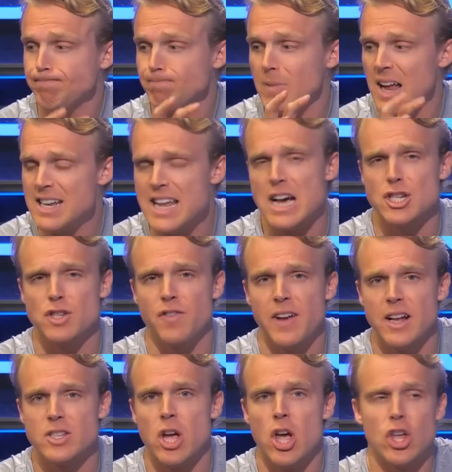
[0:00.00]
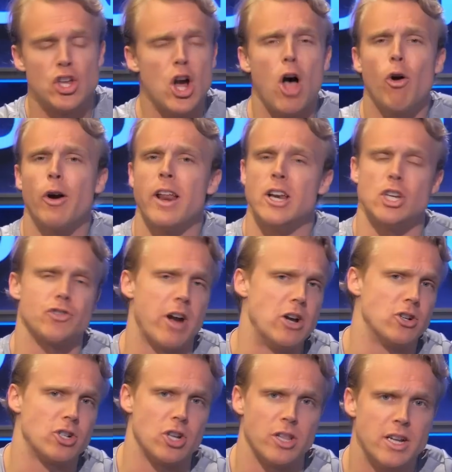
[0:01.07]
And Texas fans, y'all aren't any
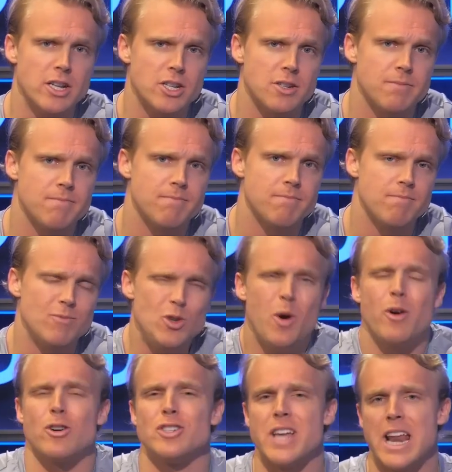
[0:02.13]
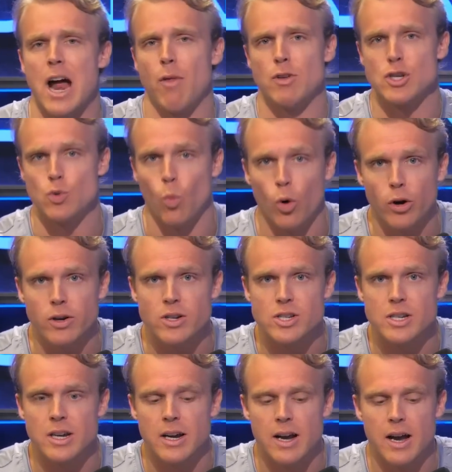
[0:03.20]
strangers to this. You understand how this
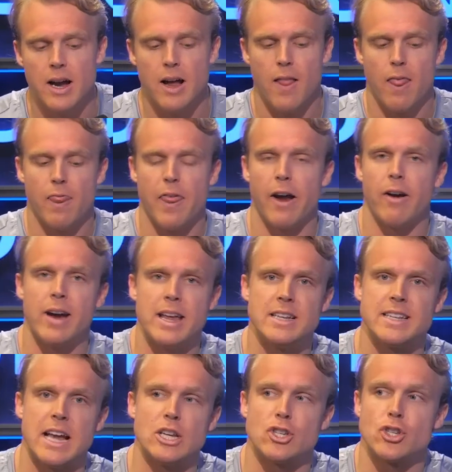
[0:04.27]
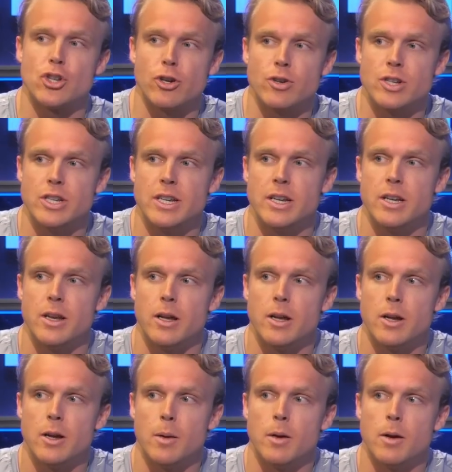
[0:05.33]
works. There is a certain
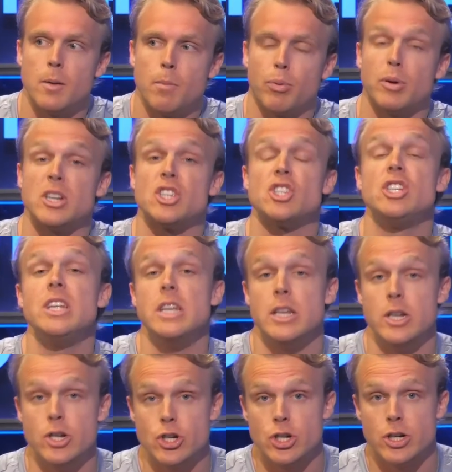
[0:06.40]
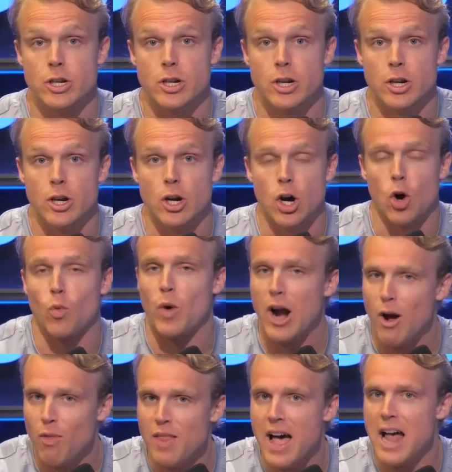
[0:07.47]
prestige
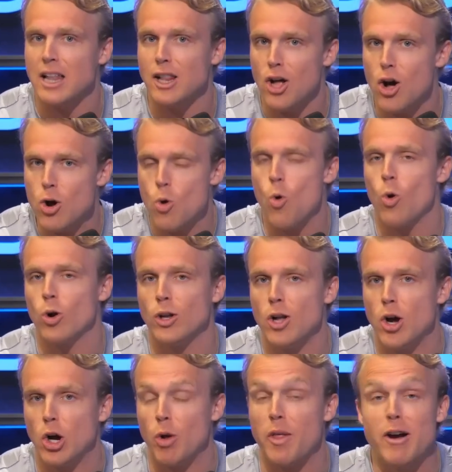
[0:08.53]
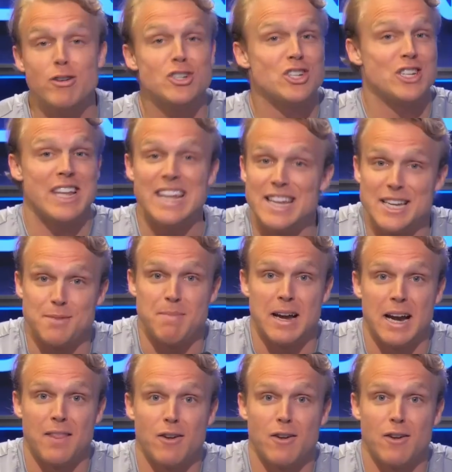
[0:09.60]
around that Longhorn logo. There just is, man.